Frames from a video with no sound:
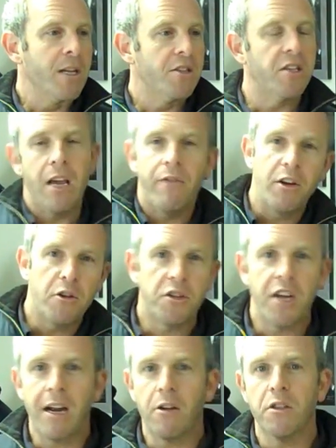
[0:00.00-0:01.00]
saving your
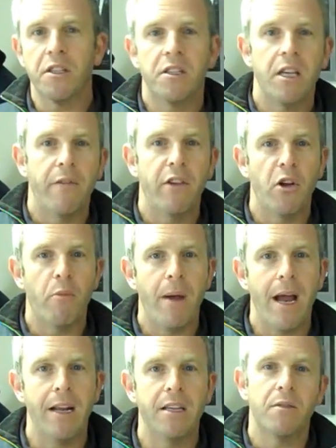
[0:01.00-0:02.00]
shekels and saving your
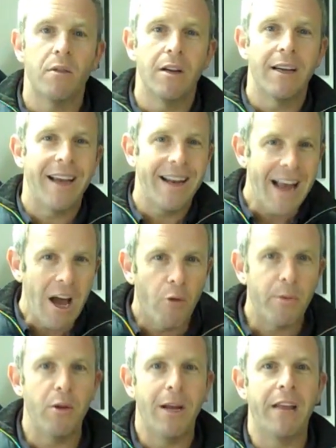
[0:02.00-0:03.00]
pennies can
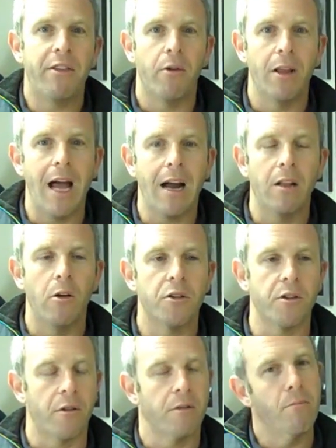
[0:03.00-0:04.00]
help you get there a lot
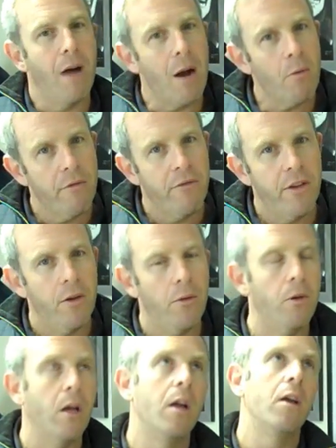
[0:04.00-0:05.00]
closer. My
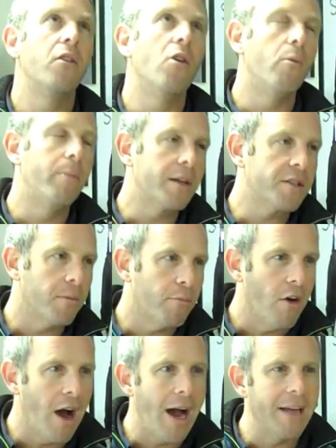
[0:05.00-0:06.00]
review, no big
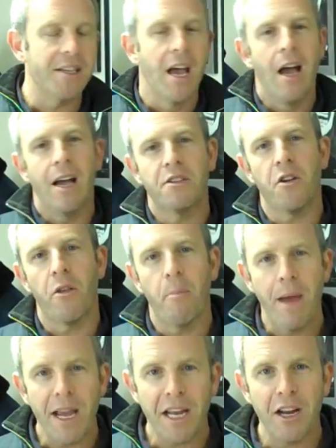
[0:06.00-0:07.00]
surprise. I saw the
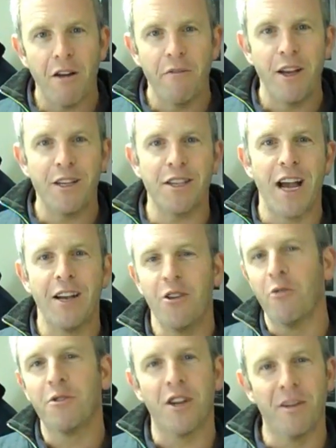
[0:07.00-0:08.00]
making of this. I
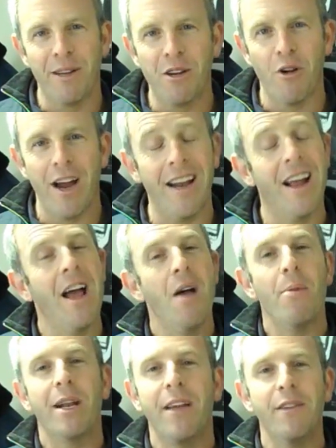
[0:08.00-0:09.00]
knew it was going to be great,
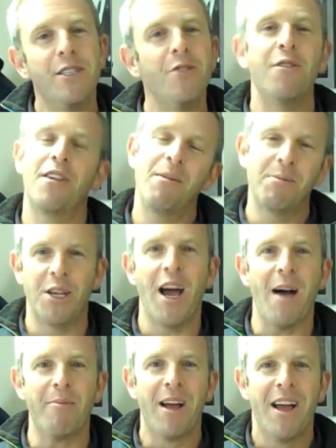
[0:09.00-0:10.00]
but I give it 2 thumbs
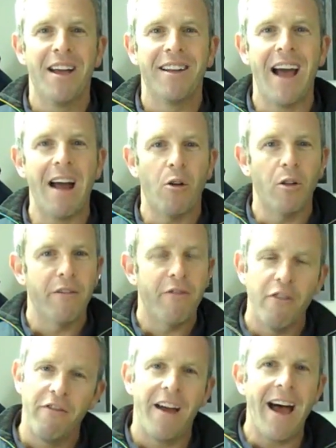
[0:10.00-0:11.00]
up. Not only
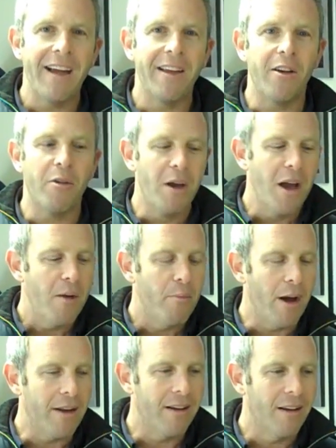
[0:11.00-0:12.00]
for value,
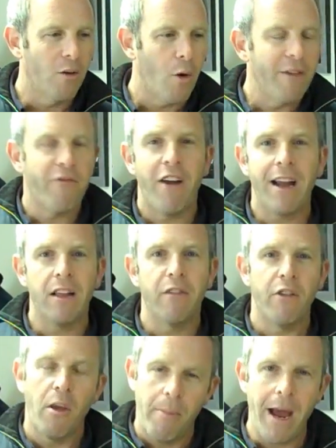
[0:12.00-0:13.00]
but quite frankly,
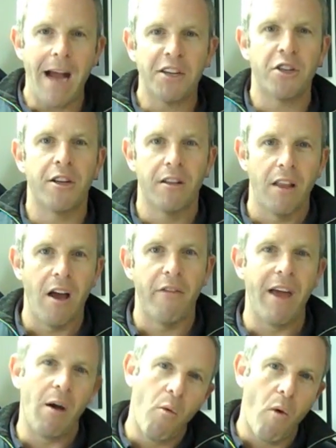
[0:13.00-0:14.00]
for the passion and
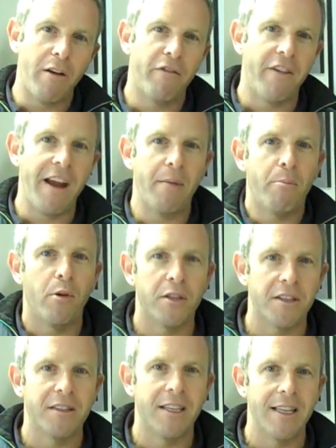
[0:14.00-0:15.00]
love that one fan
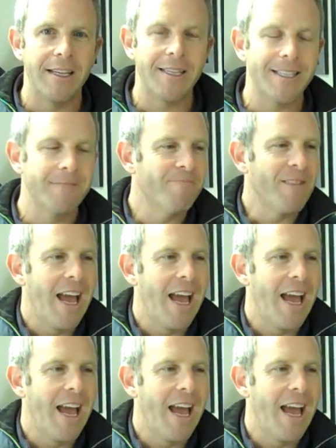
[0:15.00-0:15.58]
puts into this,